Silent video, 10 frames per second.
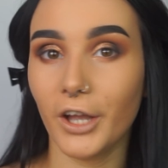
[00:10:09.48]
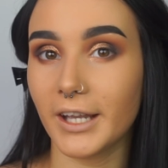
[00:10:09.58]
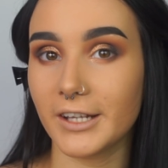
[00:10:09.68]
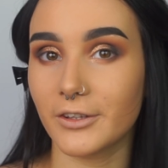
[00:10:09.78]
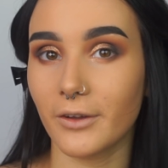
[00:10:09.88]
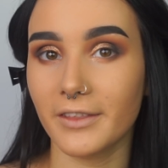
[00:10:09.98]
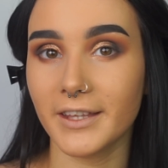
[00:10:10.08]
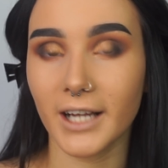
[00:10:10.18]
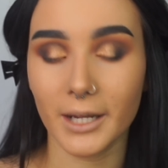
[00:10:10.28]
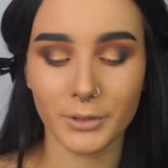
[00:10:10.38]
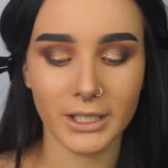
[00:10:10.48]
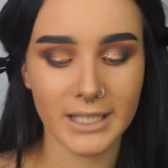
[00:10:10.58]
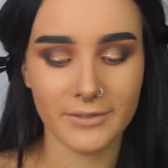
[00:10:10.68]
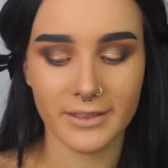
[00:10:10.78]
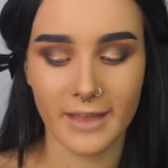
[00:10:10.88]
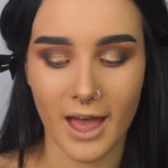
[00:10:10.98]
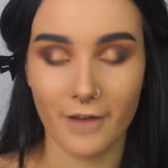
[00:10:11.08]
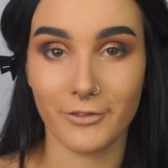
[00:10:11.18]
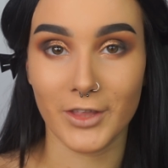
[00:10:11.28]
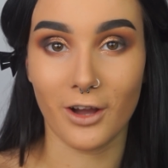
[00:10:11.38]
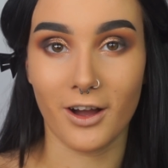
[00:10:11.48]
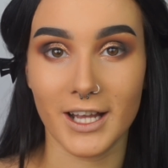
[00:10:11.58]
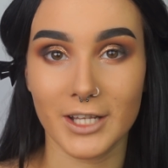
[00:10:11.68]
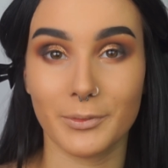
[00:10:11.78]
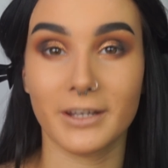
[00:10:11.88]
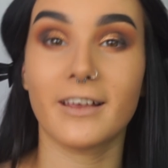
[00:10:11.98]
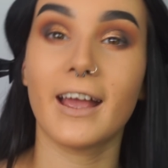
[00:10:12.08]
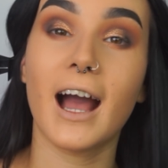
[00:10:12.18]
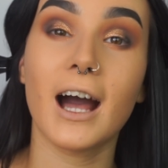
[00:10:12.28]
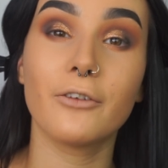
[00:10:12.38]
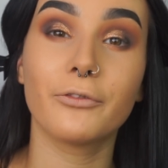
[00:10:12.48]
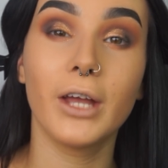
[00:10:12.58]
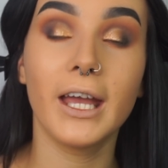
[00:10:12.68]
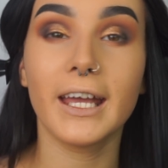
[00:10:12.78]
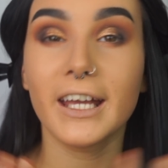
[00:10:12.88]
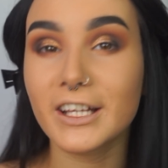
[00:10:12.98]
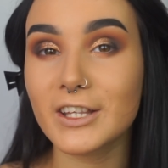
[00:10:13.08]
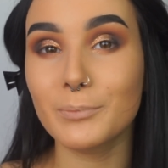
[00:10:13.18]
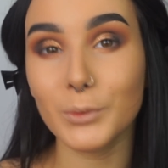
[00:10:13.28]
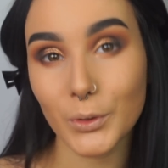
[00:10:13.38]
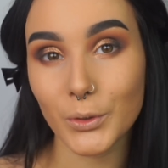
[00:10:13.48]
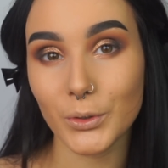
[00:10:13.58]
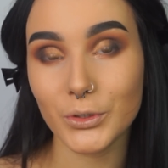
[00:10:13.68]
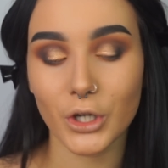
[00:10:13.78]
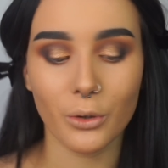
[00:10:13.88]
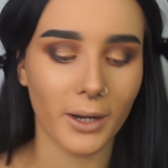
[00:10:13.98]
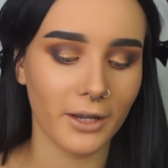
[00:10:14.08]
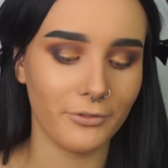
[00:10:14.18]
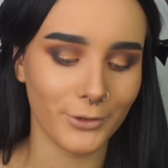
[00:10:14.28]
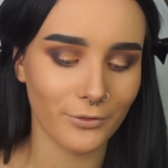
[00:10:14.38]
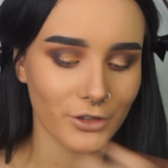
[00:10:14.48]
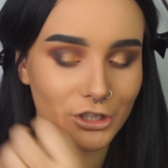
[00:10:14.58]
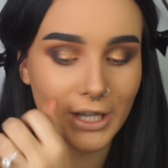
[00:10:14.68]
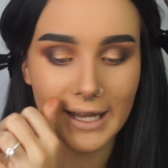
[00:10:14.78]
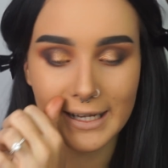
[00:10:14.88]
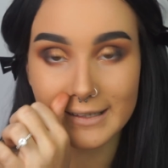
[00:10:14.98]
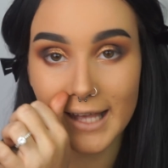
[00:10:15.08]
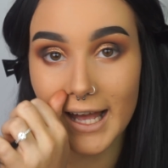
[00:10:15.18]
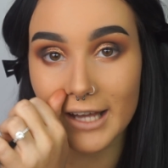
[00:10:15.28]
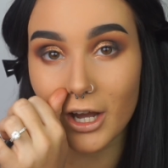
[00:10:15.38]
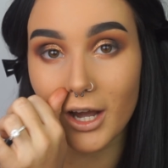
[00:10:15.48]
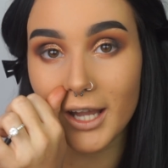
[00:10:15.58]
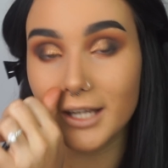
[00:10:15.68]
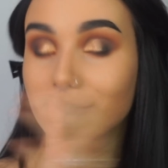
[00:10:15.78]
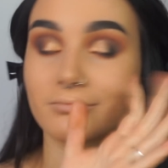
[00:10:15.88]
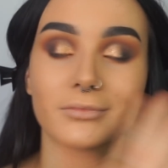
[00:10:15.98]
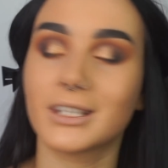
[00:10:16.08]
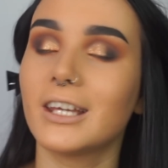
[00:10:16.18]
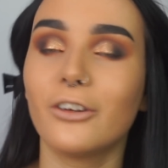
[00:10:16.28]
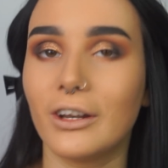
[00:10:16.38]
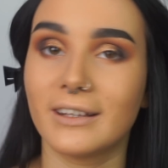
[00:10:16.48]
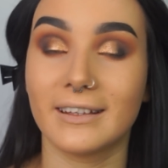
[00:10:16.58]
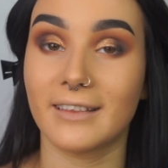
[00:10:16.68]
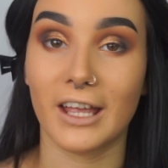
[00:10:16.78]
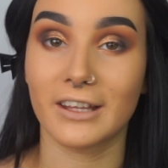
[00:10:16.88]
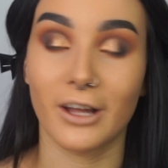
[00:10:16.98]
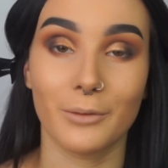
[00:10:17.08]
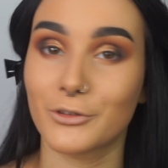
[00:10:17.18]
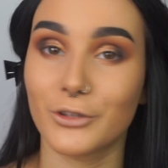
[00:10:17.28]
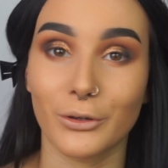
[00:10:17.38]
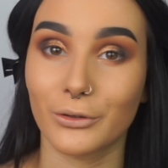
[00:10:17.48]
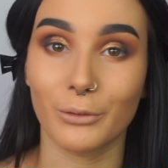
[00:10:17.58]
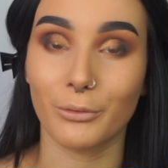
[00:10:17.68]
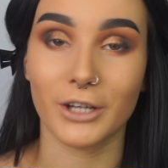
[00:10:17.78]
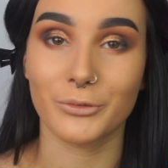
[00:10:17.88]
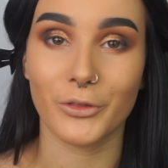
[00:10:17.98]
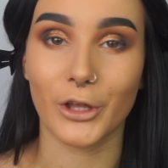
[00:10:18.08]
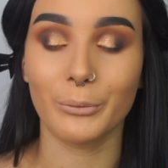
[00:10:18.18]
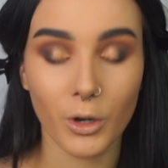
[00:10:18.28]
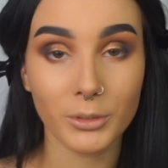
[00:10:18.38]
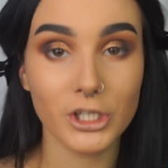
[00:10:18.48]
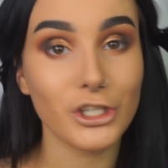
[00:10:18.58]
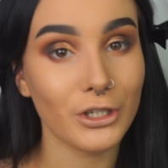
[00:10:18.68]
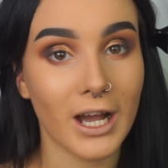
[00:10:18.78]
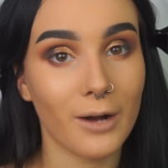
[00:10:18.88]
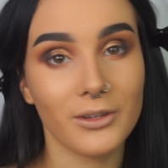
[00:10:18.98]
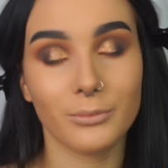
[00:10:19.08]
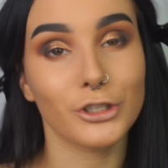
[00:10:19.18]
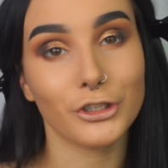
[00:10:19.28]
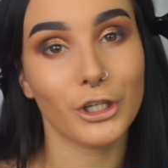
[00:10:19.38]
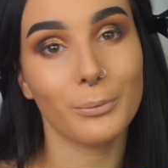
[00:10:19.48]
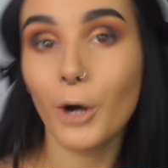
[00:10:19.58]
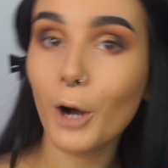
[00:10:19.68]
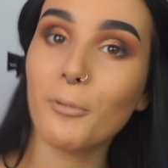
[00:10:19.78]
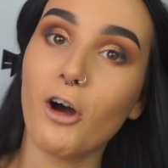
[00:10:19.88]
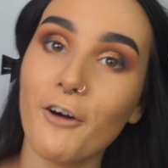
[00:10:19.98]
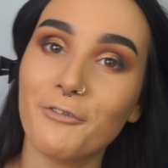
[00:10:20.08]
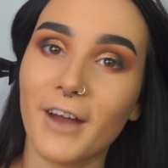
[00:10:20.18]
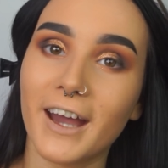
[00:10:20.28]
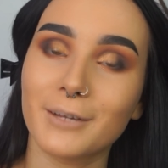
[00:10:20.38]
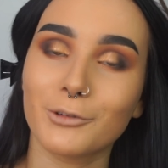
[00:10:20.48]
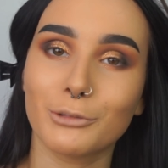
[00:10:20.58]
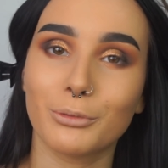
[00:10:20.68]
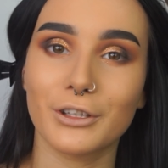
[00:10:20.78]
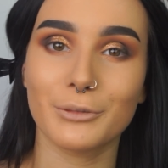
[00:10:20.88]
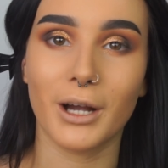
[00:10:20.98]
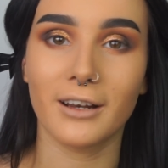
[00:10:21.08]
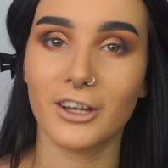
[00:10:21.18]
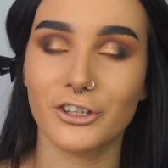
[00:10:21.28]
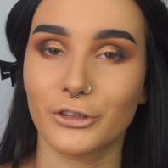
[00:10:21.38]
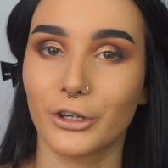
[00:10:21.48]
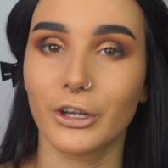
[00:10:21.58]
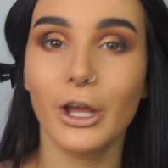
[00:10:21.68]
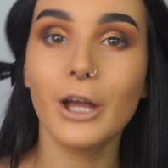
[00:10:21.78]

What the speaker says: Okay, so I think I'm gonna leave it there for the eyes because I have explored quite a few of the shades and I can honestly say that I'm so impressed with them. What I'm gonna do now is I'm just gonna pop off and I'm gonna put some eyelashes on,